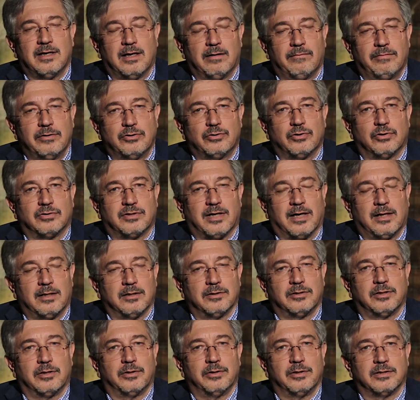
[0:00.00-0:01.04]
every
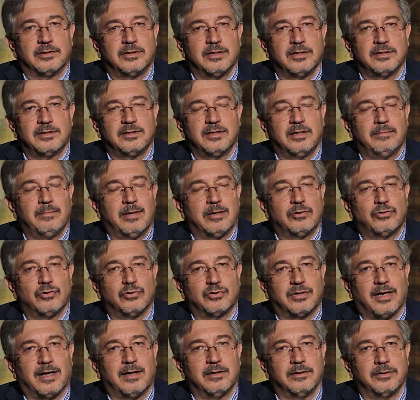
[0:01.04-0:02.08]
totalitarian system and
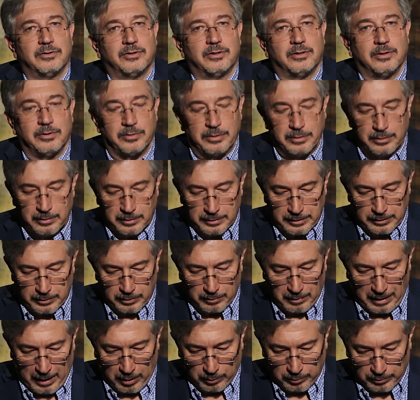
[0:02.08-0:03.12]
totalitarian
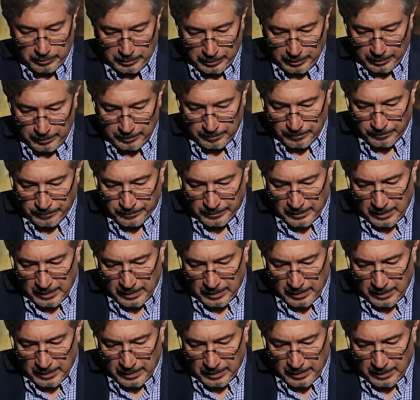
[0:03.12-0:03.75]
leader out there.